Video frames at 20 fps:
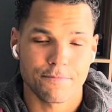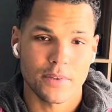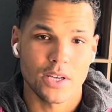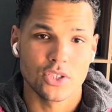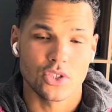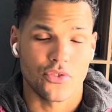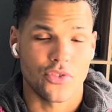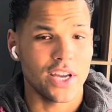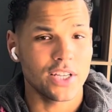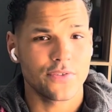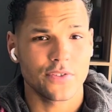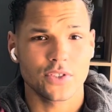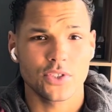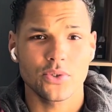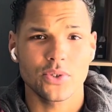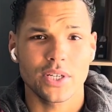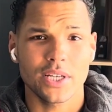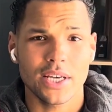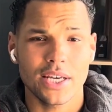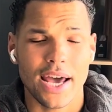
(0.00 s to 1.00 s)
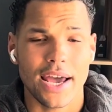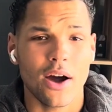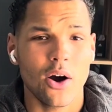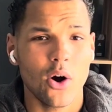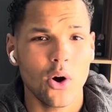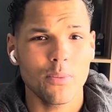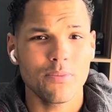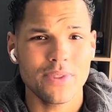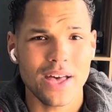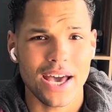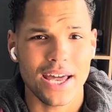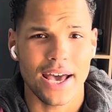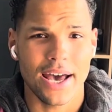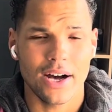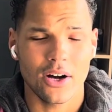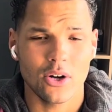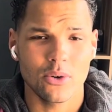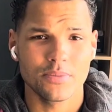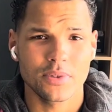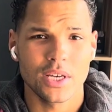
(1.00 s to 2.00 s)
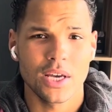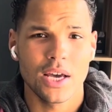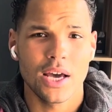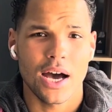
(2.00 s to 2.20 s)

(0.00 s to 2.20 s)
So thanks for tuning in. I hope that helped.